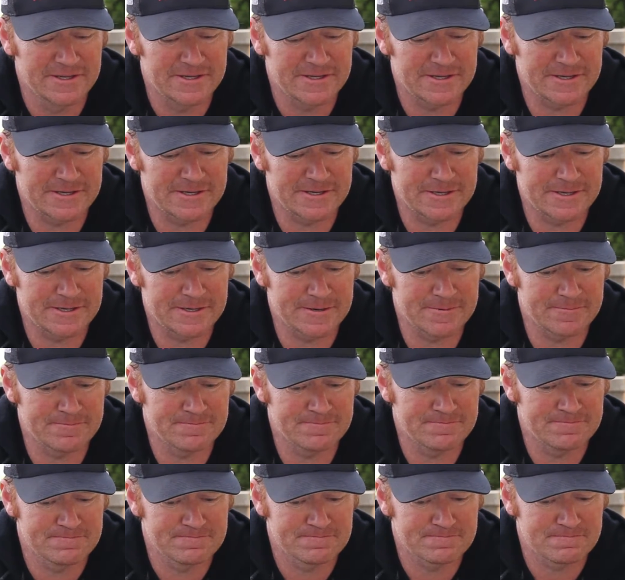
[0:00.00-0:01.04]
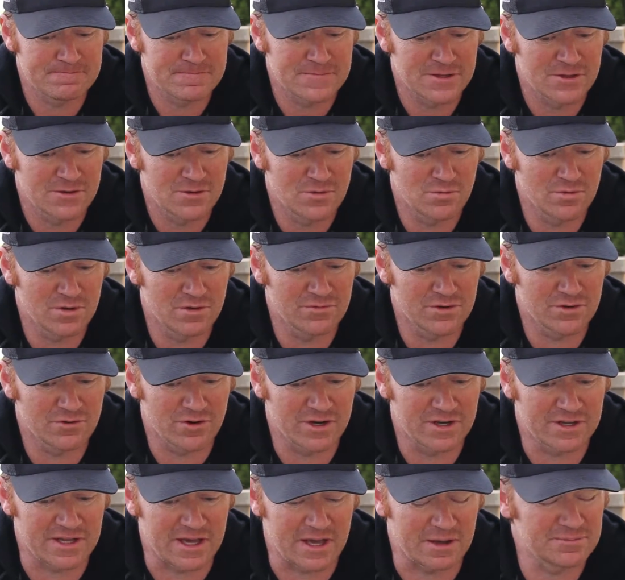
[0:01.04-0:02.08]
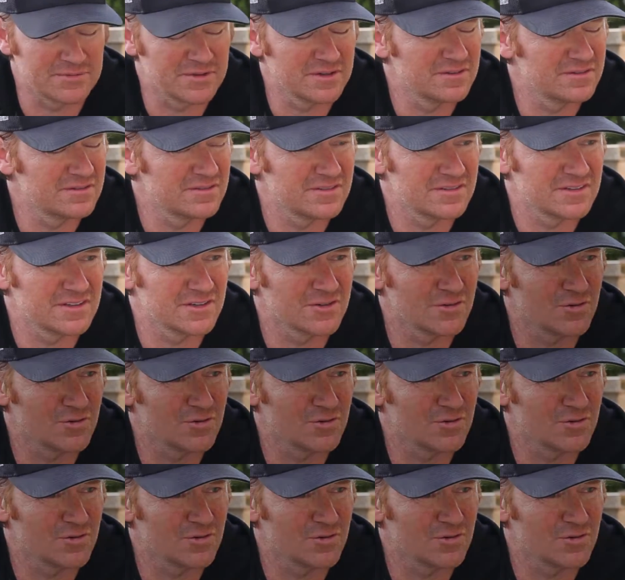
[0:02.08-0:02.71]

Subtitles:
Um, we have a great captain in